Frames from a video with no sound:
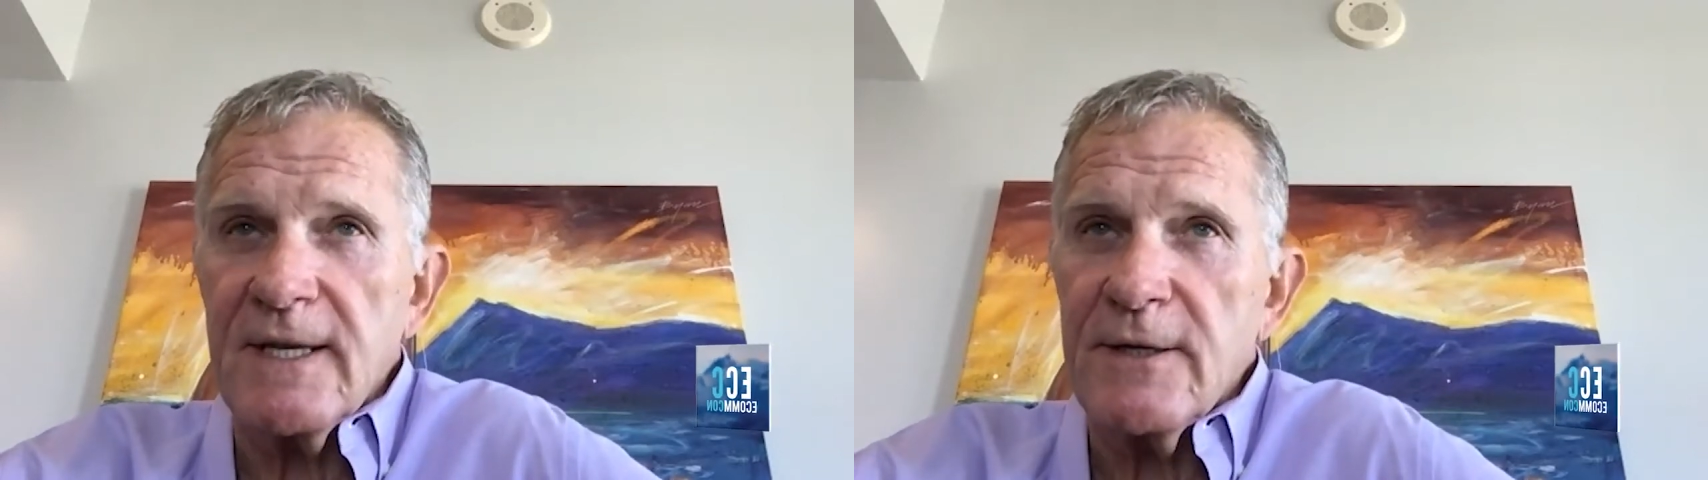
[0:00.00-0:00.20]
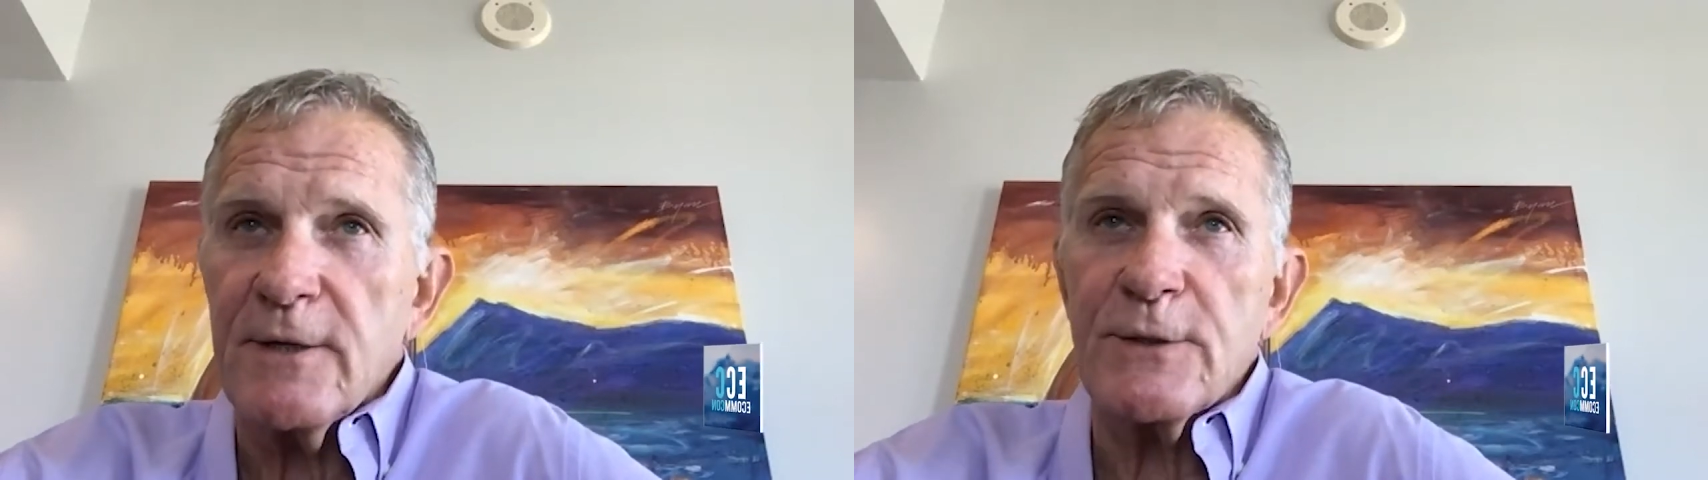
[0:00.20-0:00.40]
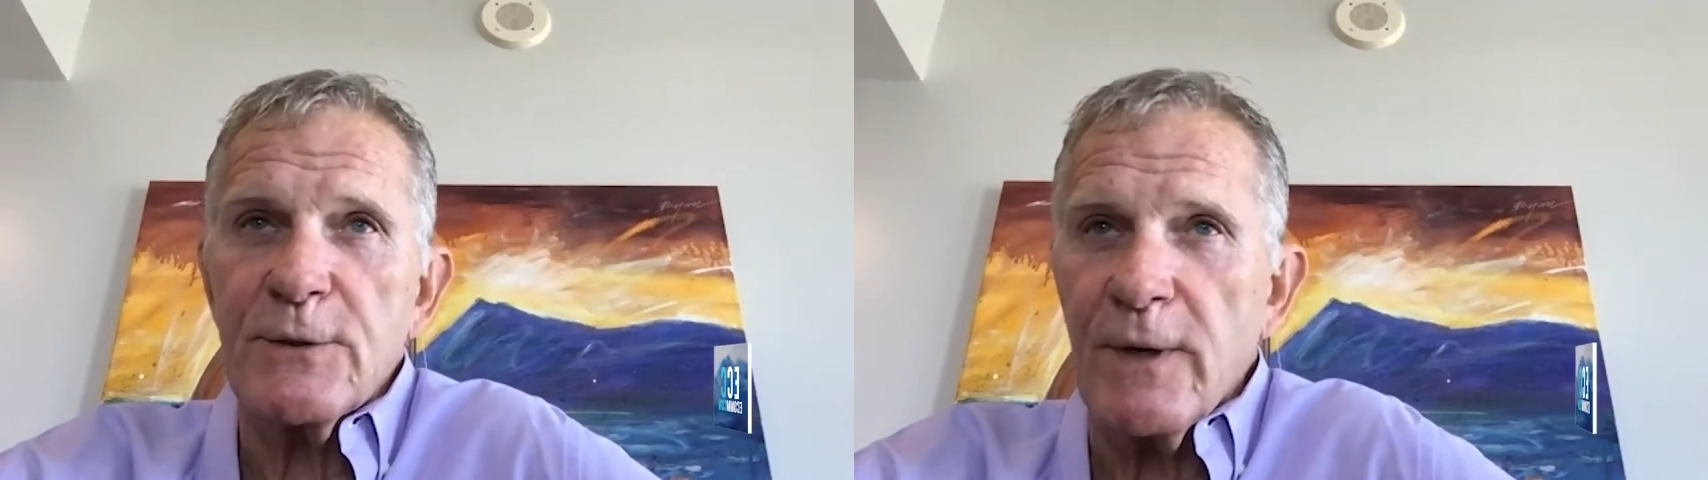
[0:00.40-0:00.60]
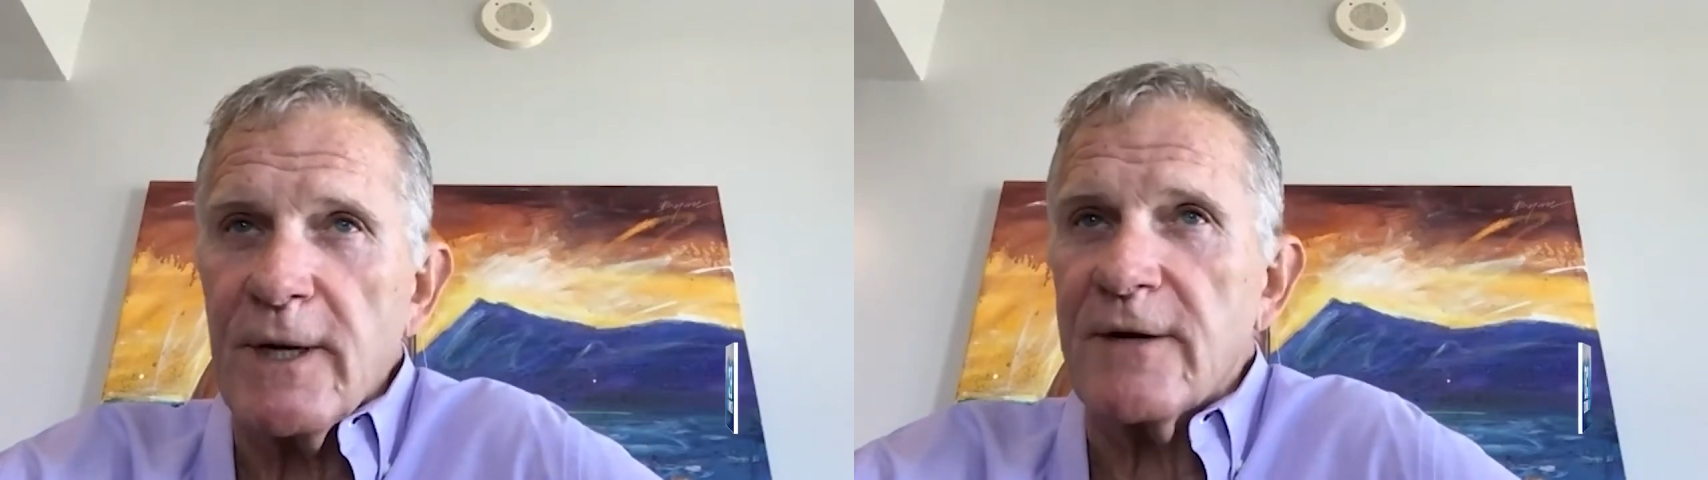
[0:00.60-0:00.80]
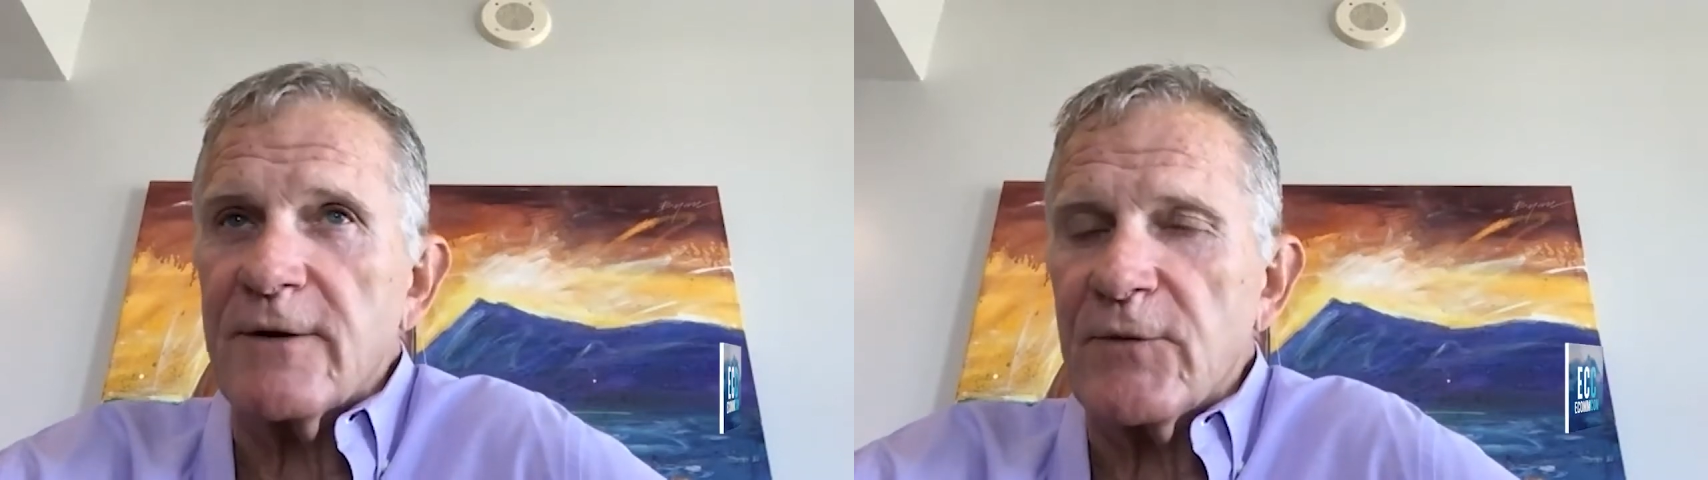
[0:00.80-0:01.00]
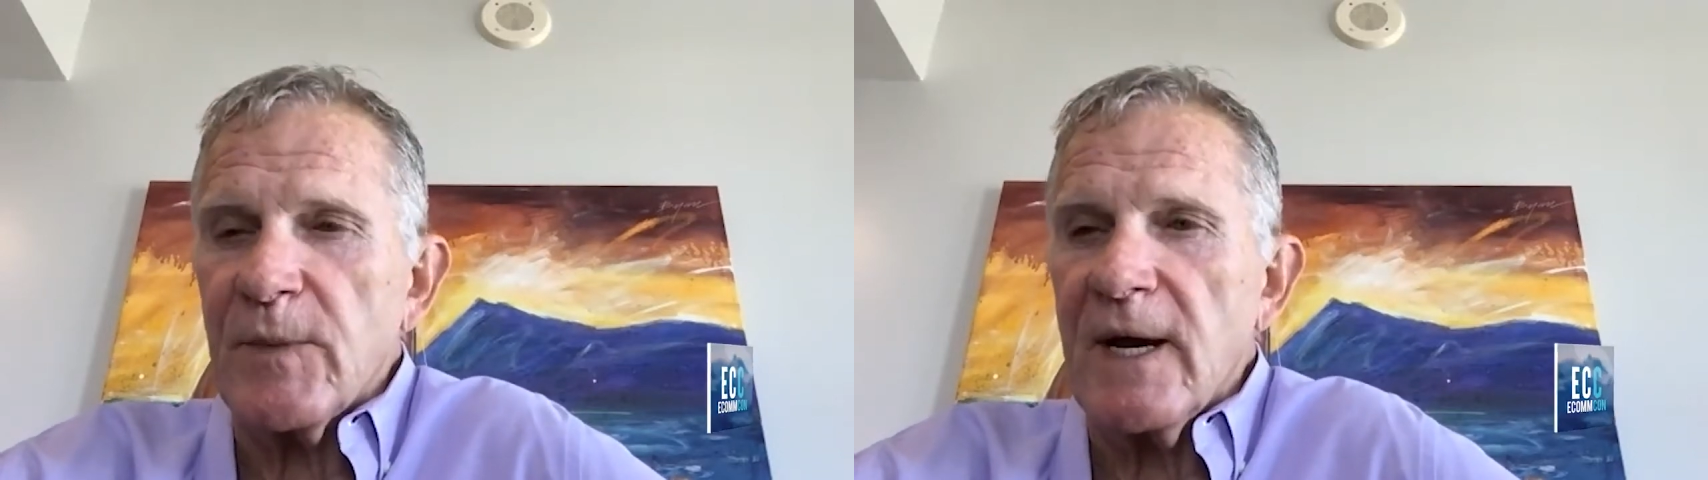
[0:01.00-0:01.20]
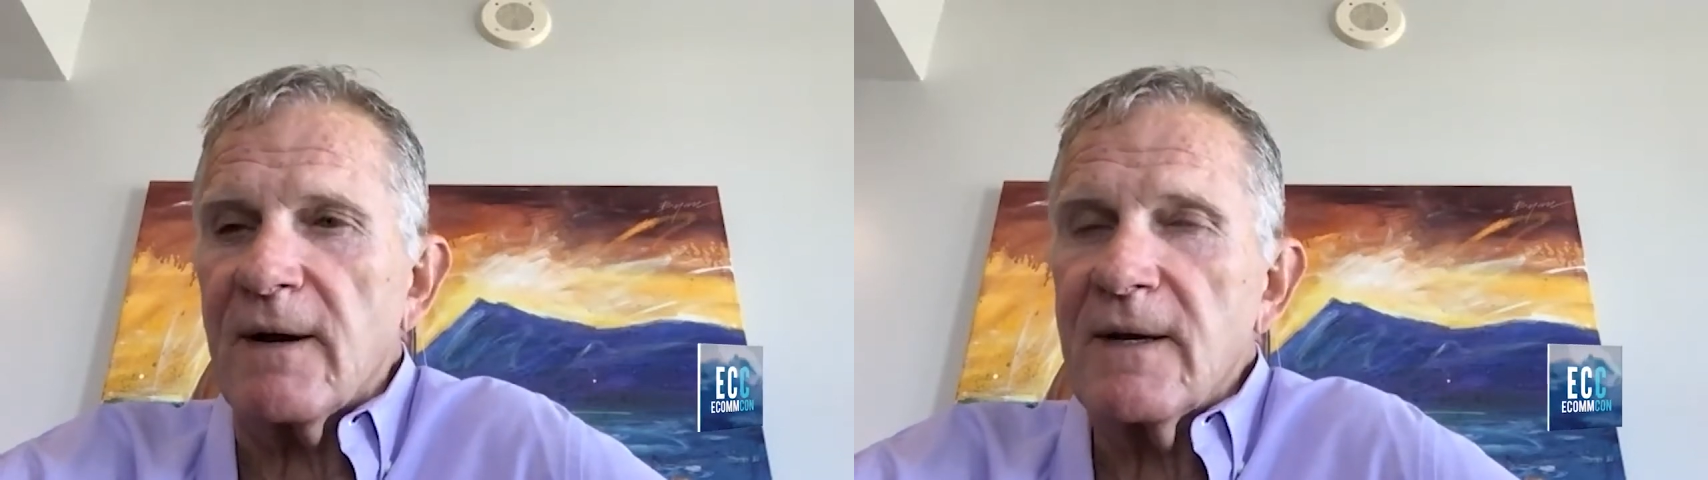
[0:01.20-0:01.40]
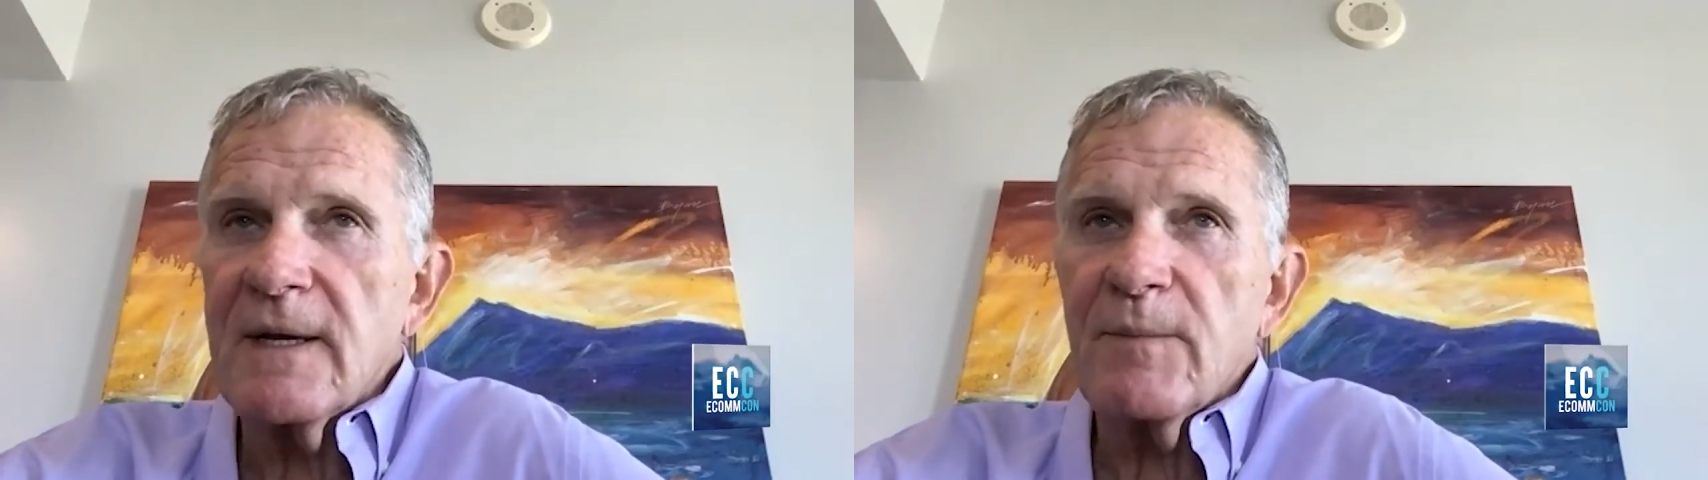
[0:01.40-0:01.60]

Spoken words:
10 years, 20 years from now.